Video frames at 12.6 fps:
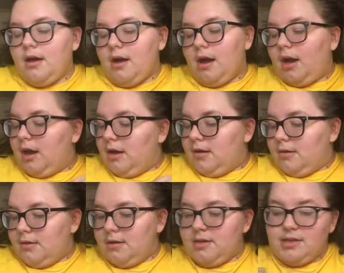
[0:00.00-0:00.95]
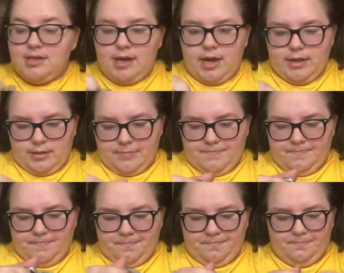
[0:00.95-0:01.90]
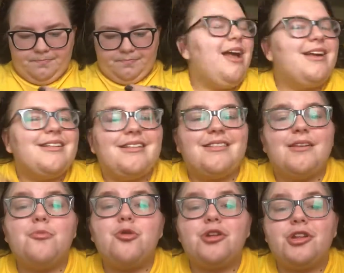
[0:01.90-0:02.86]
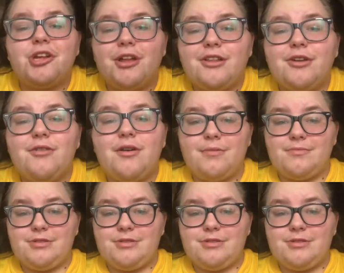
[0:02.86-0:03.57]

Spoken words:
Since I'm wearing yellow, I